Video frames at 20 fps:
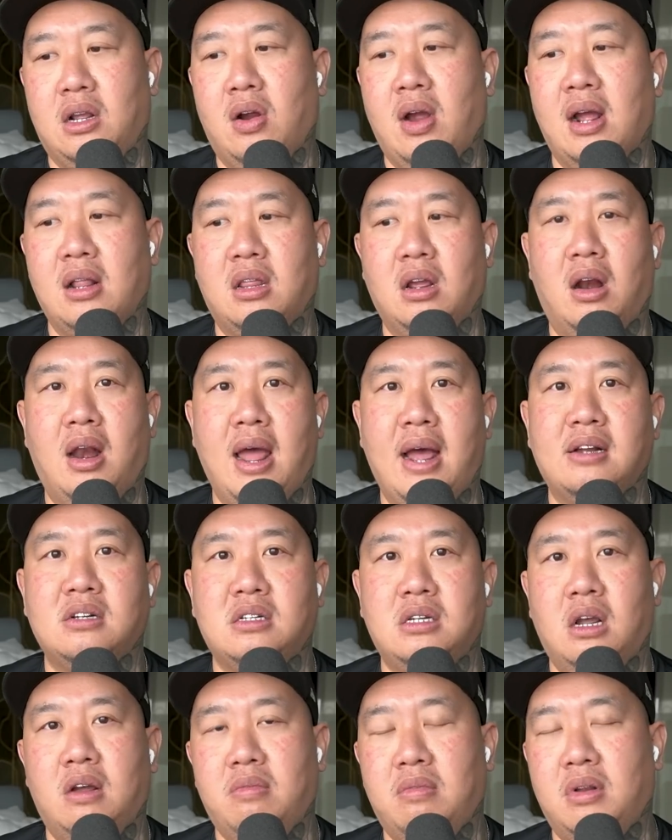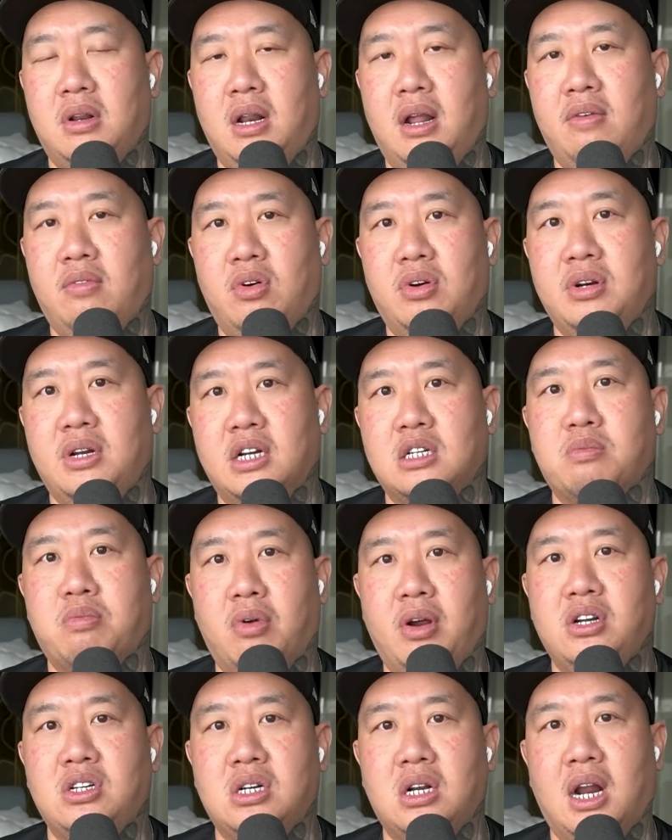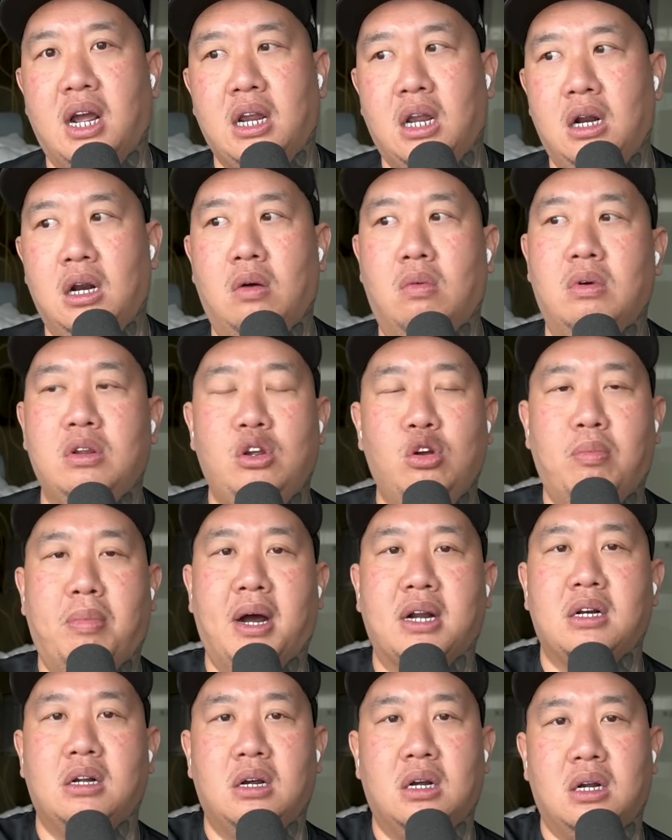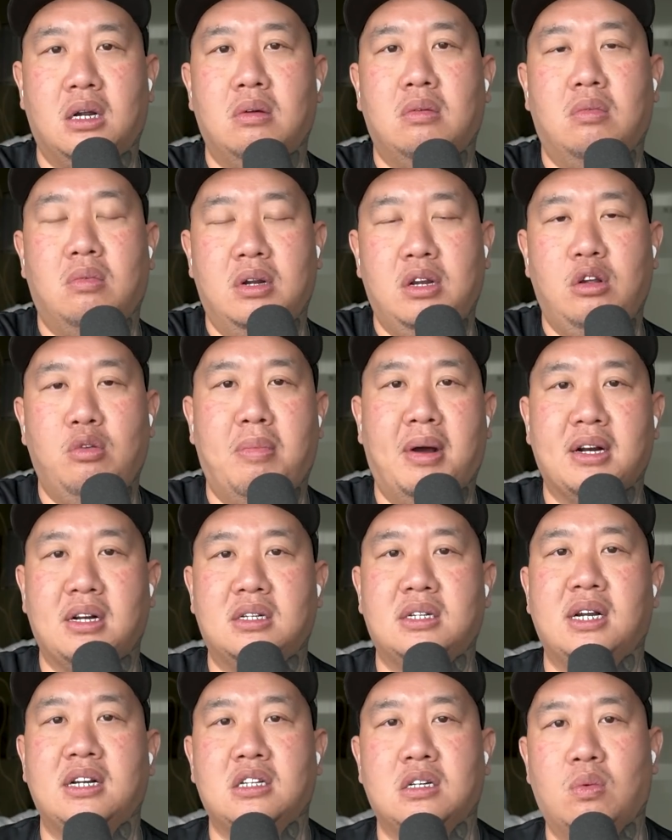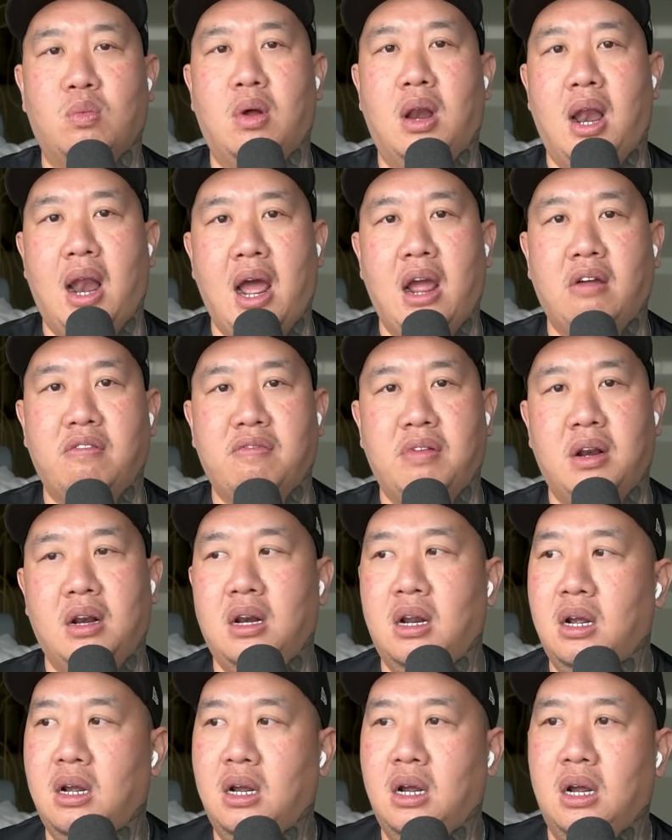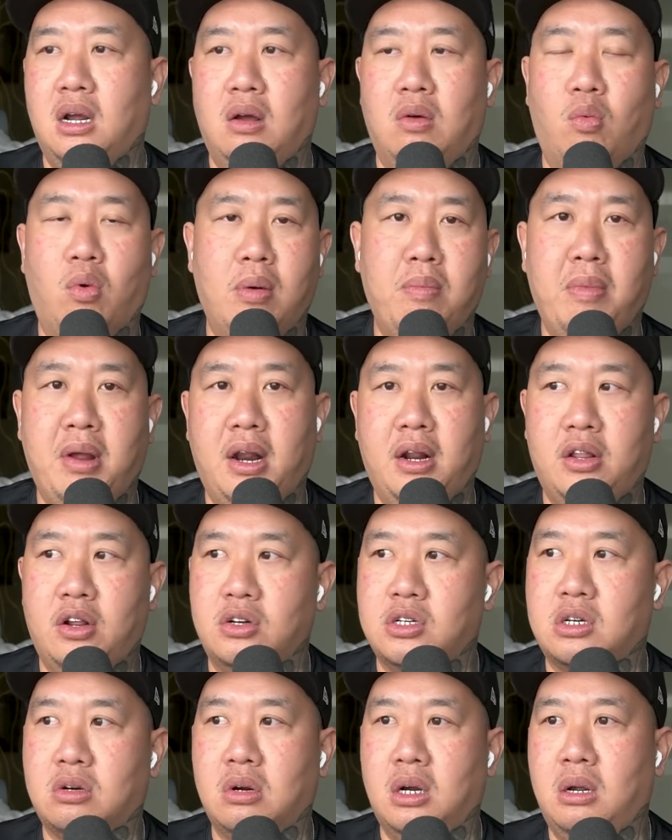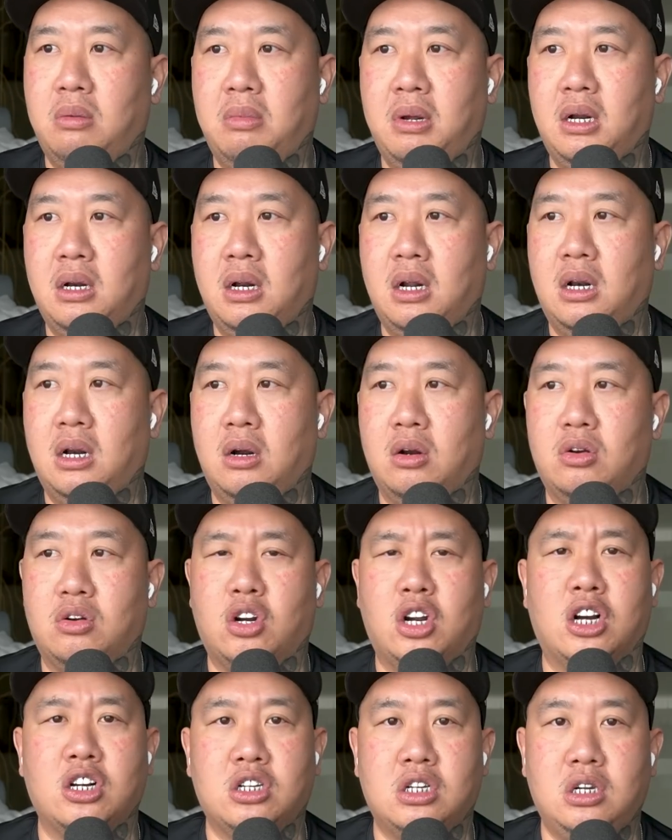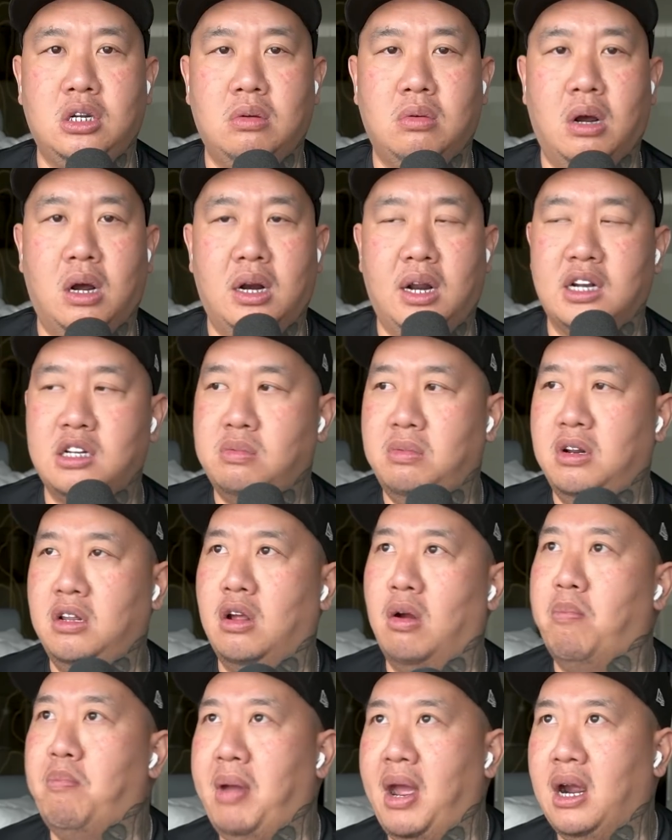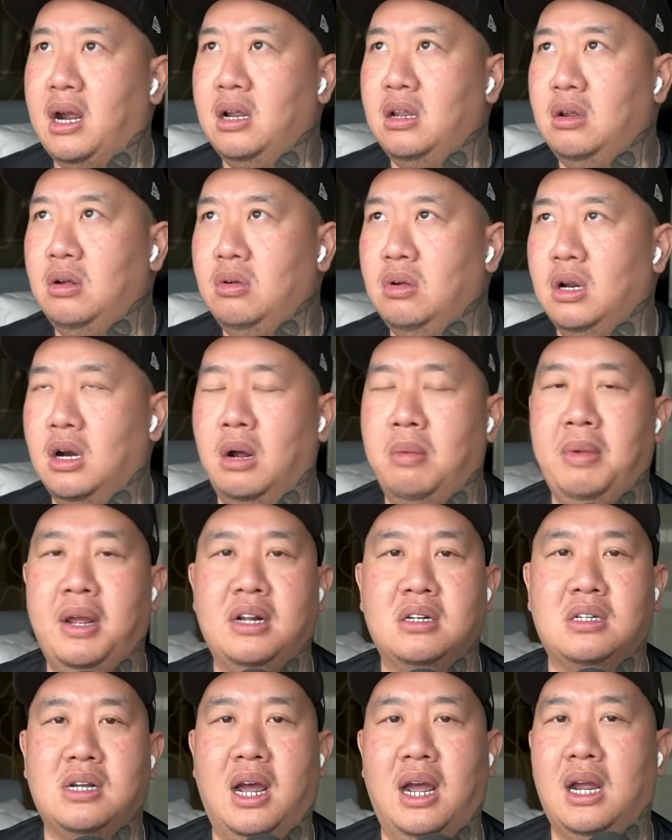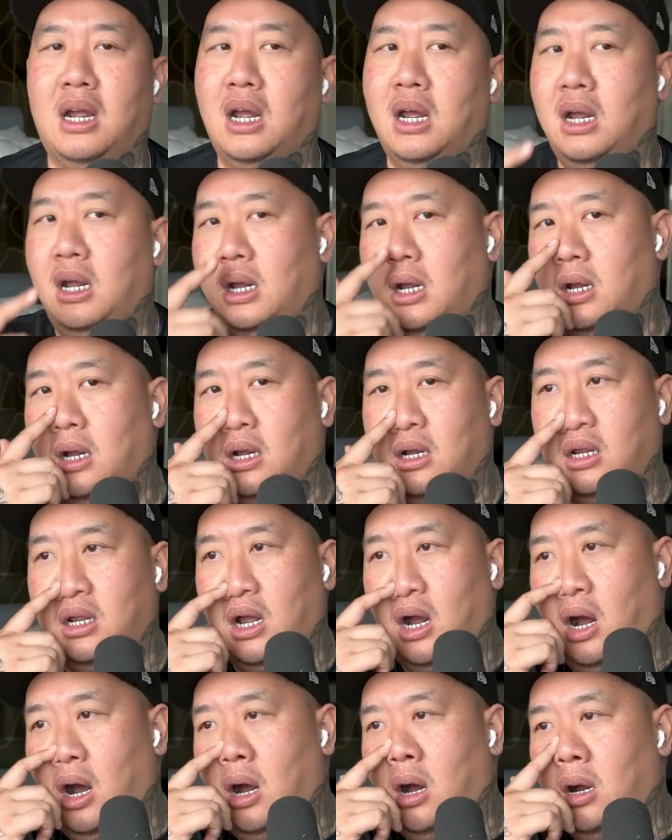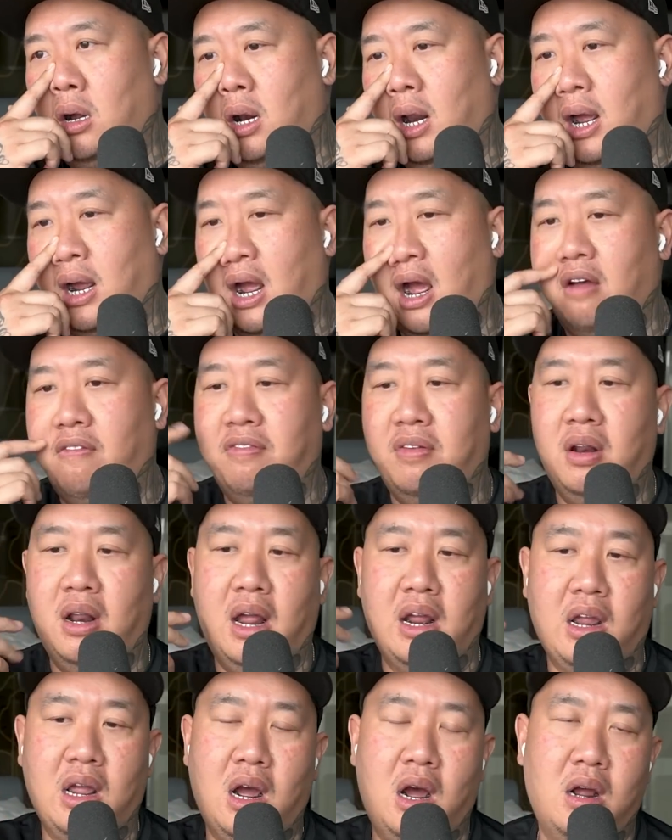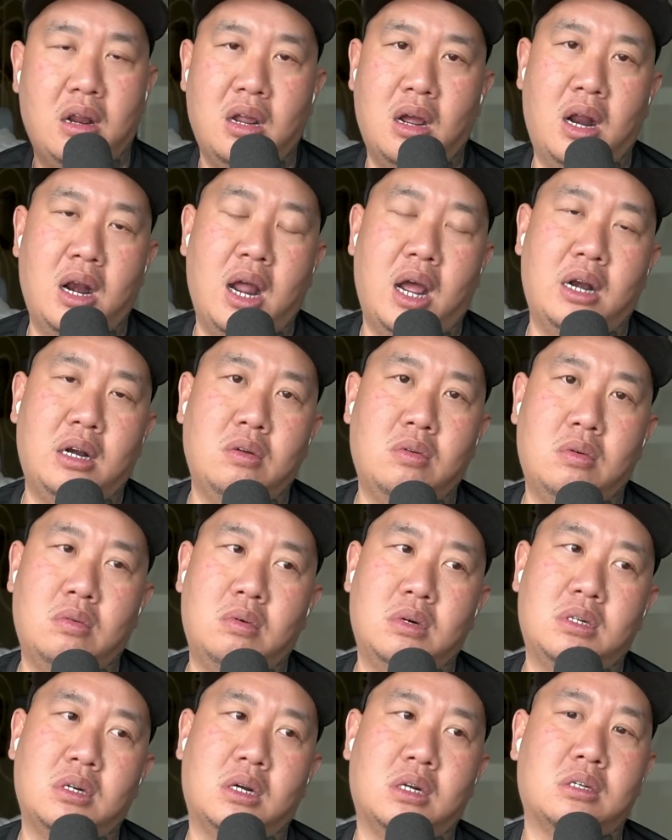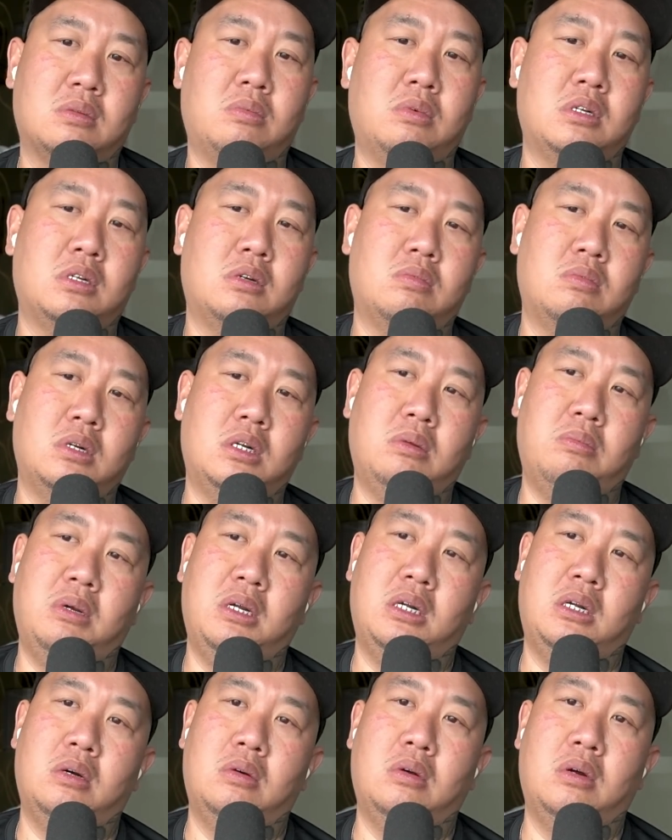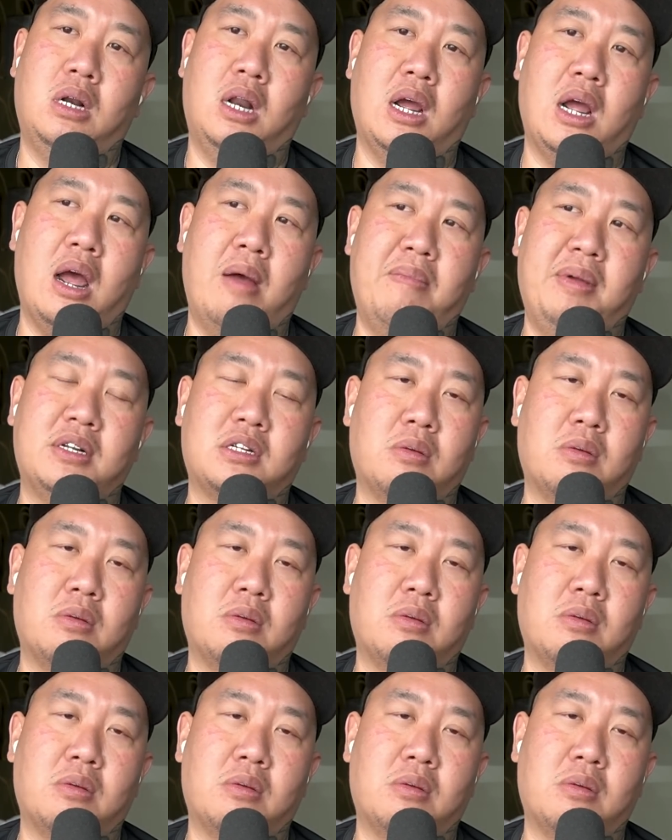they're at their last level of desperation. Like, you know, when you about to take someone's life, and 1 minute they're screaming and they're cussing you out, next minute they're begging you. You know what I mean? It's like, y'all, like, I feel like y'all not doing what y'all supposed to really be doing. Like, I'd be